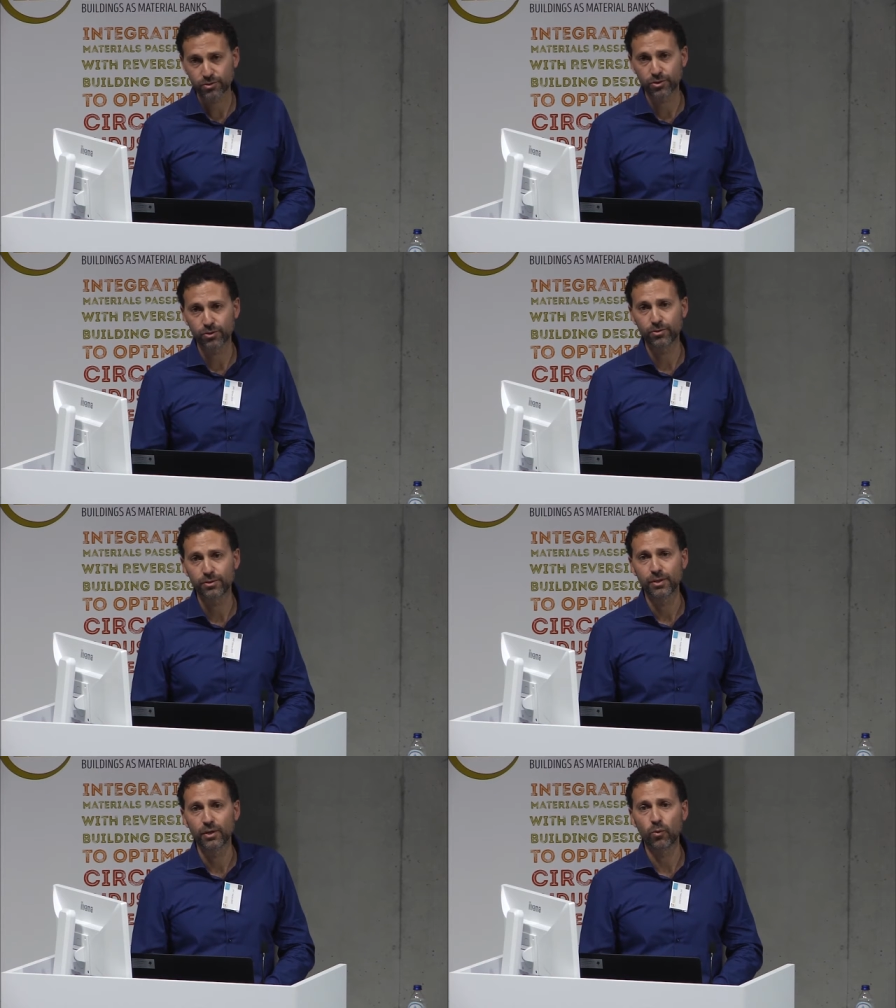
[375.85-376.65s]
So
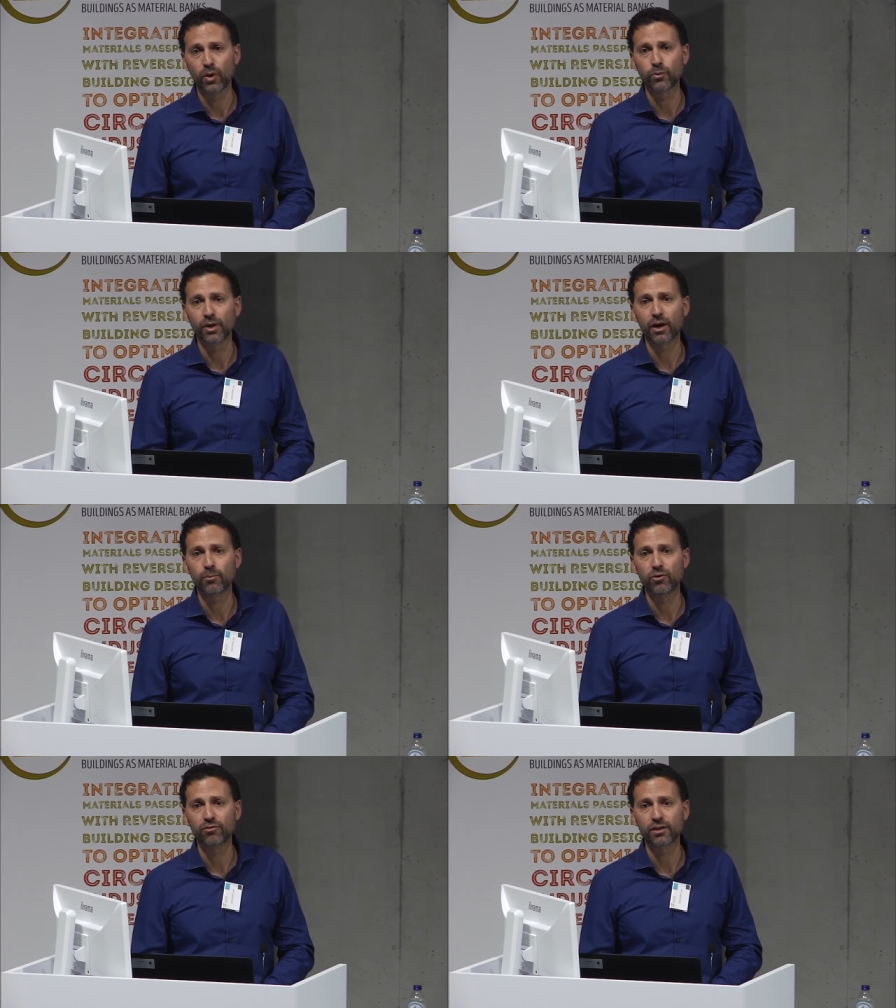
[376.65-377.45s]
when we are
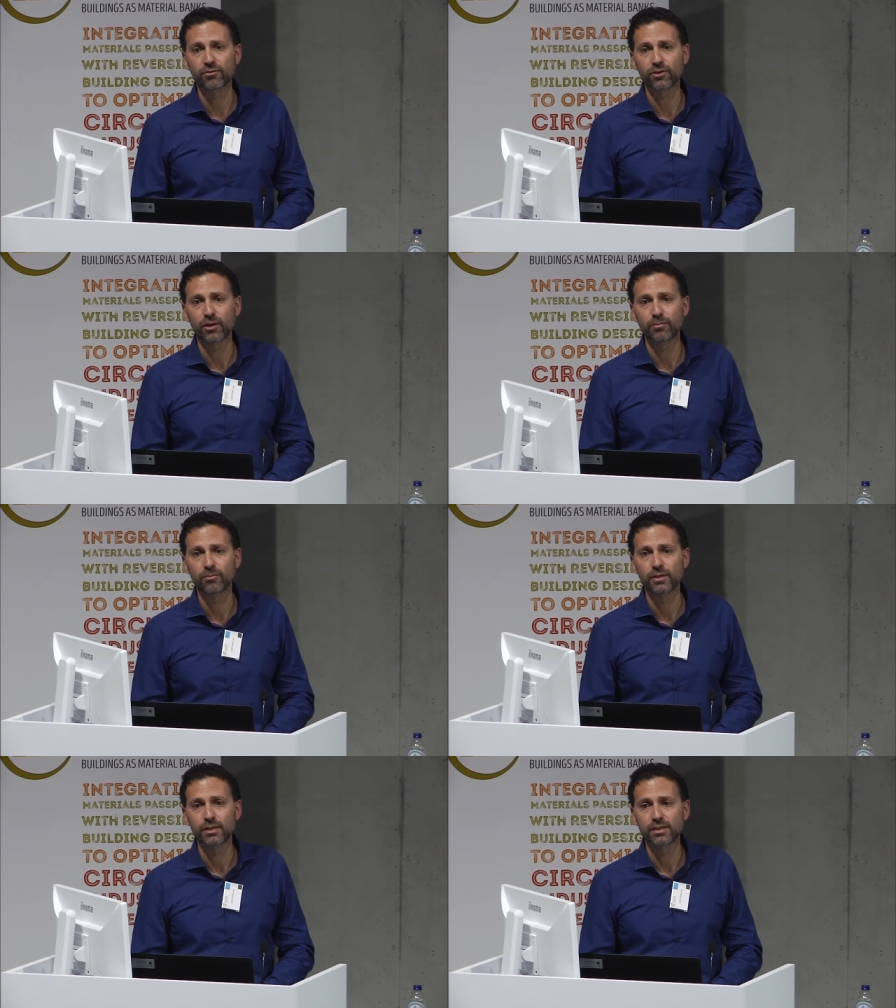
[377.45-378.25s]
moving
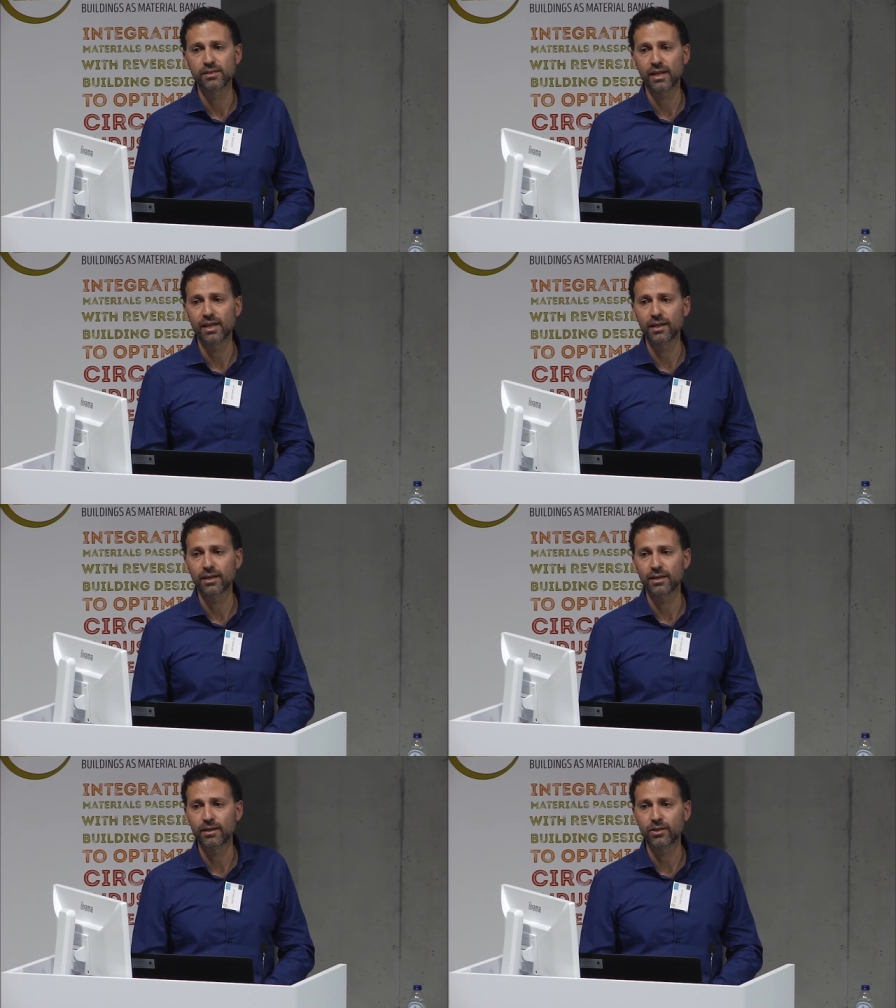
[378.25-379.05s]
from
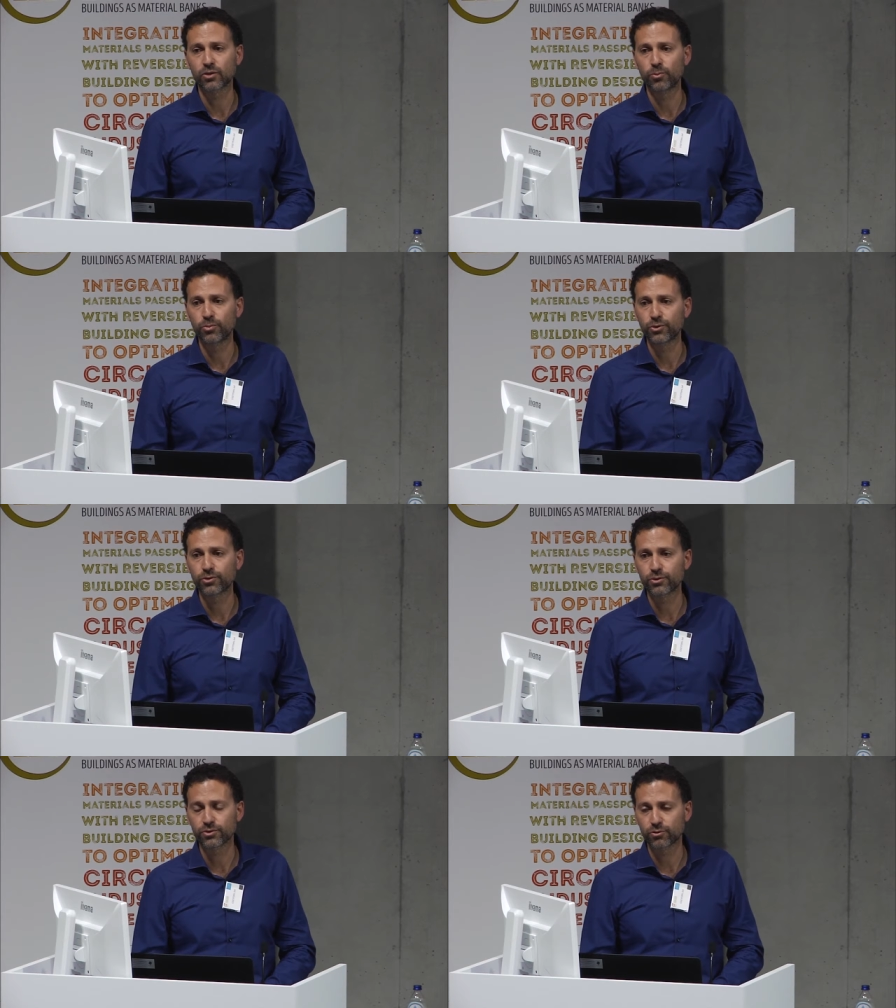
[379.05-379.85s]
selling uh,
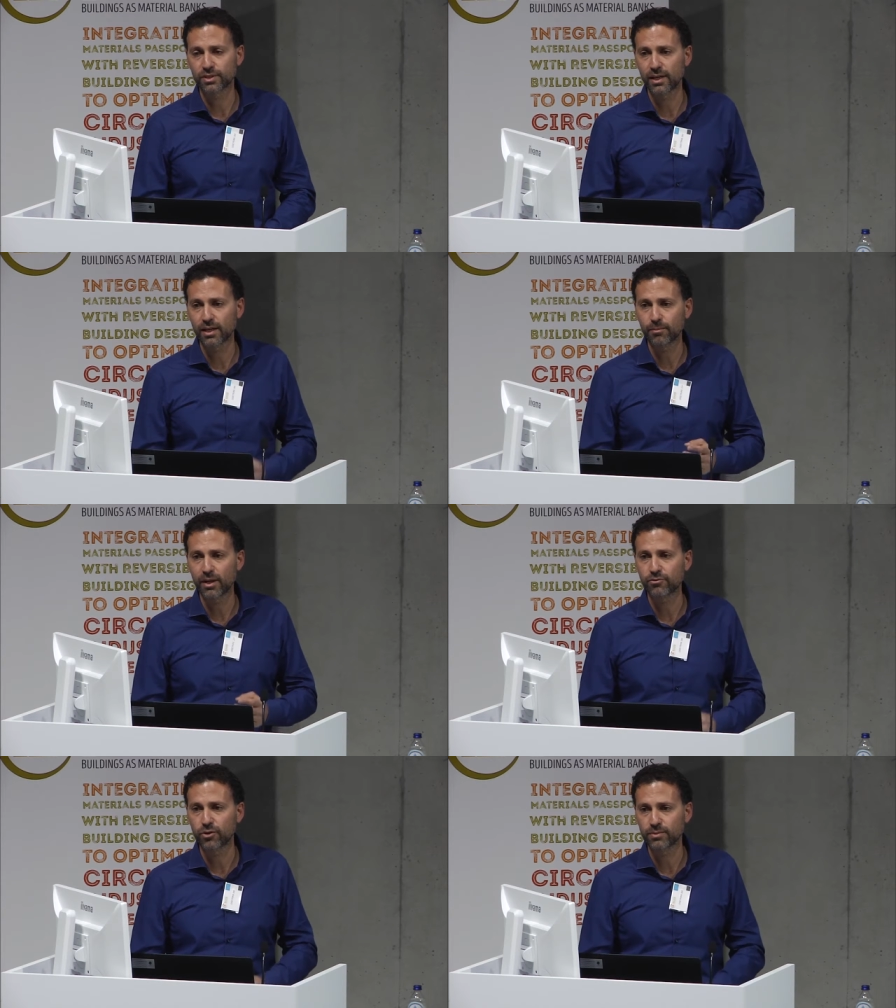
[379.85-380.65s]
computers or selling
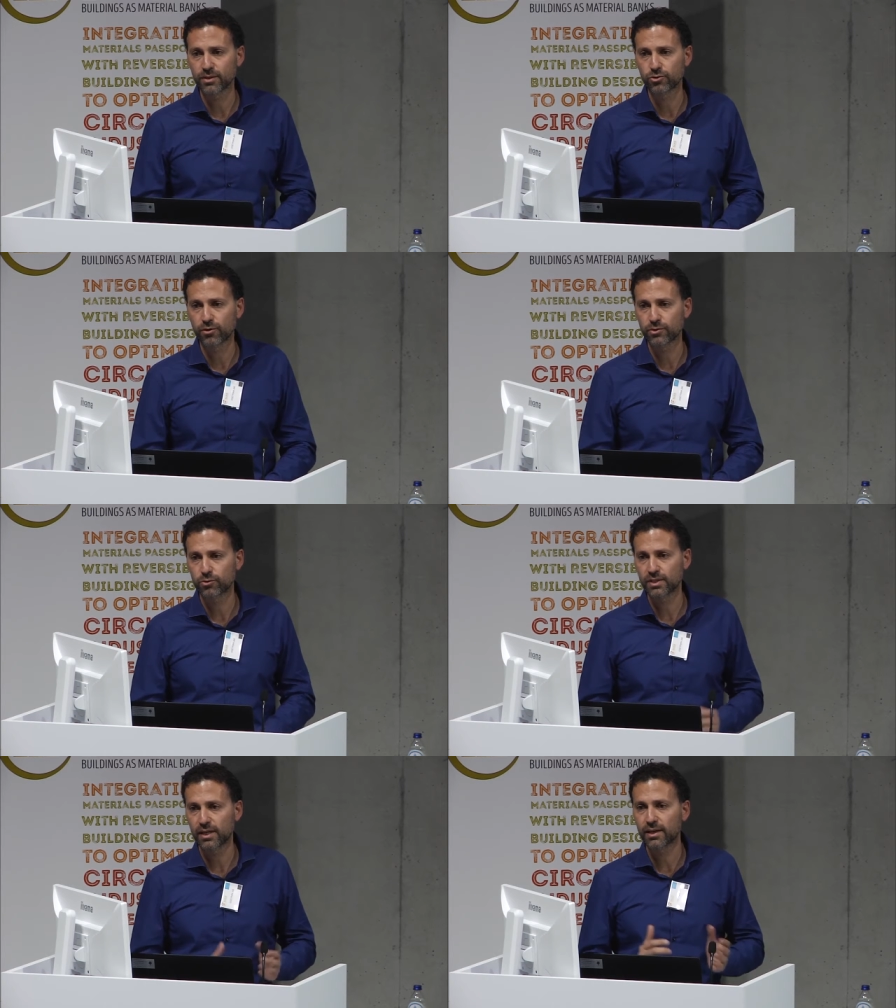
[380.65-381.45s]
mainframes and service
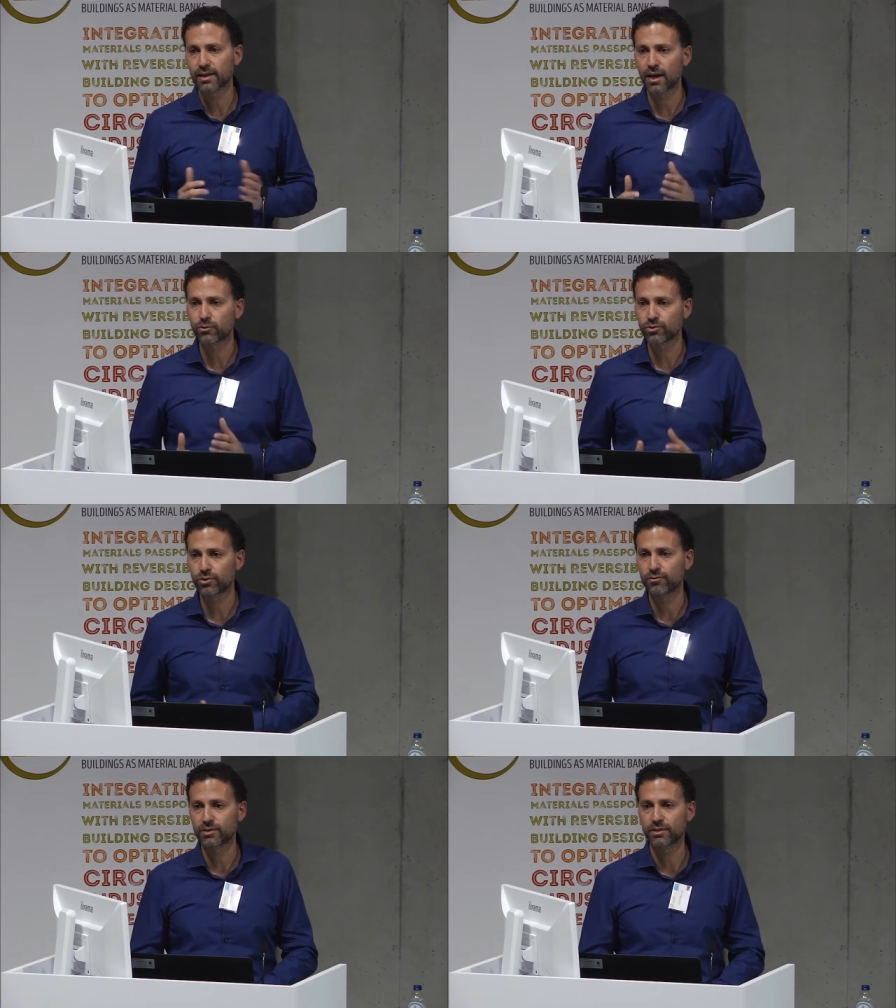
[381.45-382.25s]
to selling cloud
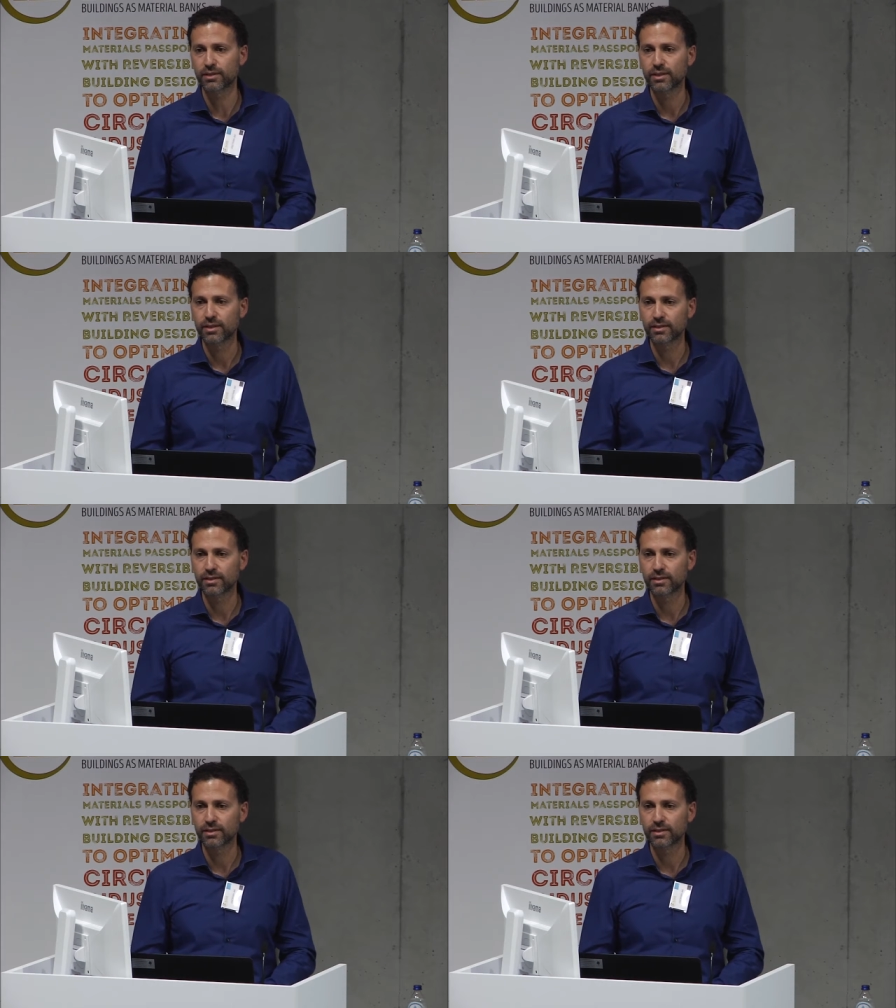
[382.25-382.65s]
services,